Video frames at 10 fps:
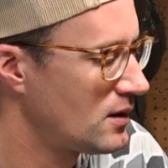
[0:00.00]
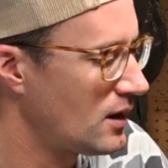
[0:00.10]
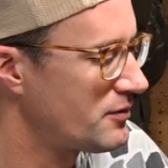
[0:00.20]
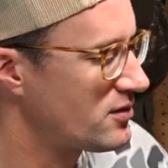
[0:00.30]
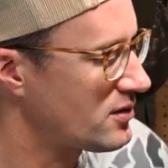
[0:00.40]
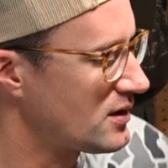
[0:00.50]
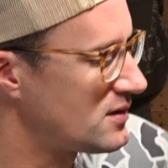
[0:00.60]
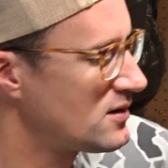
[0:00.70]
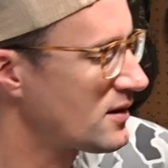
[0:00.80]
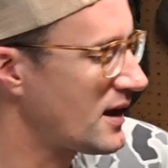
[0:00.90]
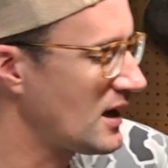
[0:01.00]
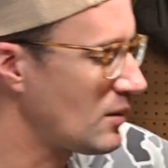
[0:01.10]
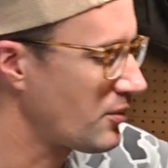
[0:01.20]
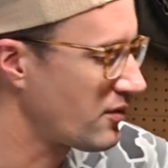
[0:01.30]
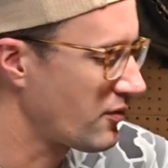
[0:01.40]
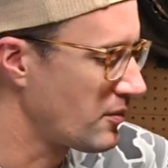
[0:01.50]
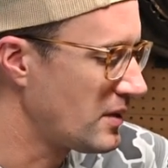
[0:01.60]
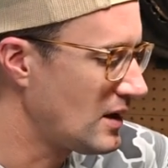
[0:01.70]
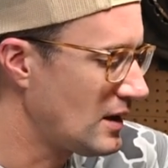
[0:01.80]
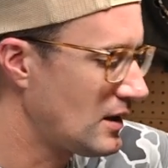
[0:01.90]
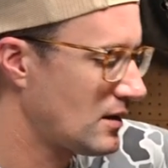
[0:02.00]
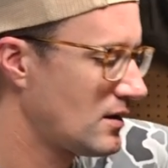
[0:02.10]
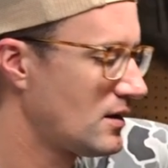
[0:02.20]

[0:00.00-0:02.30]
Obviously, deer camp, for me,